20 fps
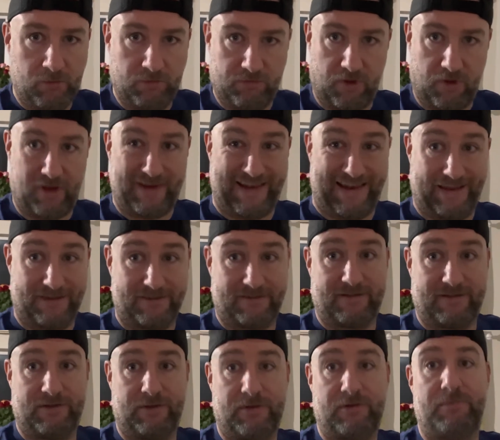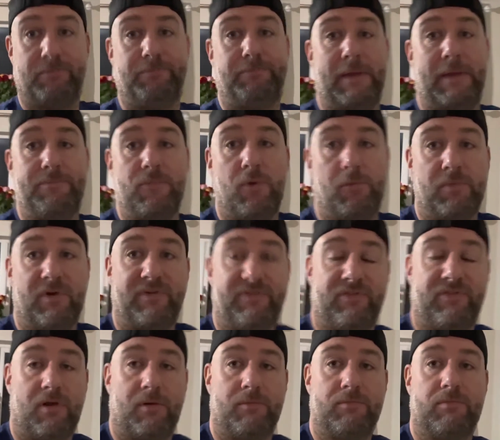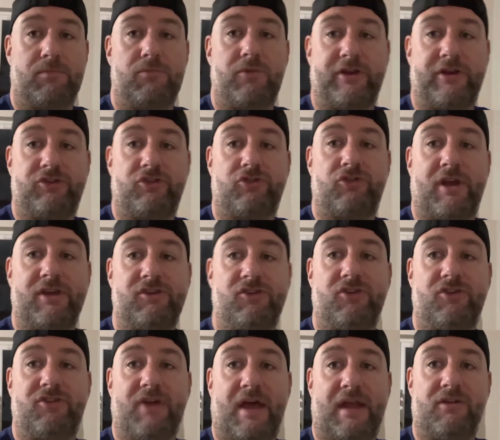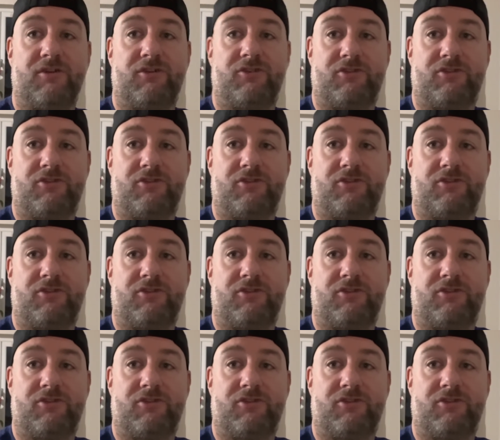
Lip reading: to collect bib number from registration tent,